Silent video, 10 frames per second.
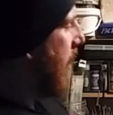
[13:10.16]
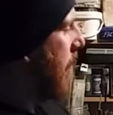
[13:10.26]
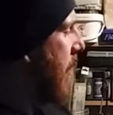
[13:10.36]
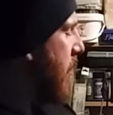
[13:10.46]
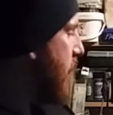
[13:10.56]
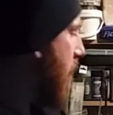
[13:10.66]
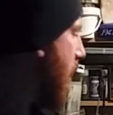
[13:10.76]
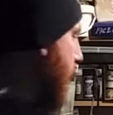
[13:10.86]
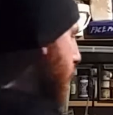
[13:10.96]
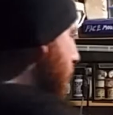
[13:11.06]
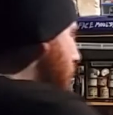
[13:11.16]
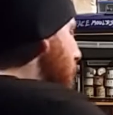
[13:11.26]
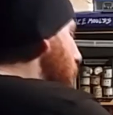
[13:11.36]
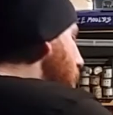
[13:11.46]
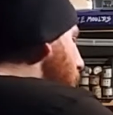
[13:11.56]
It can mean to rise.
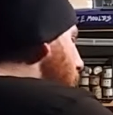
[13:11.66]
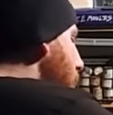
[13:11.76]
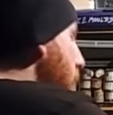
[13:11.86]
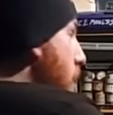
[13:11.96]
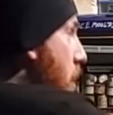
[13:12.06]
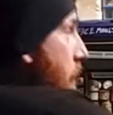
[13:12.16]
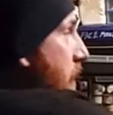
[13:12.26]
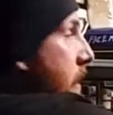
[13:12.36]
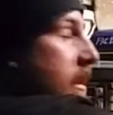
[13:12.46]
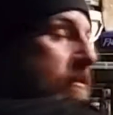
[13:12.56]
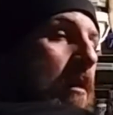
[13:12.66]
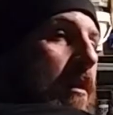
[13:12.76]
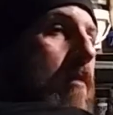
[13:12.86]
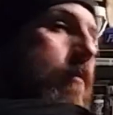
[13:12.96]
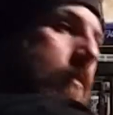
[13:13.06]
Quph can mean to
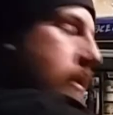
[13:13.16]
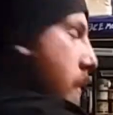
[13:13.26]
rise, but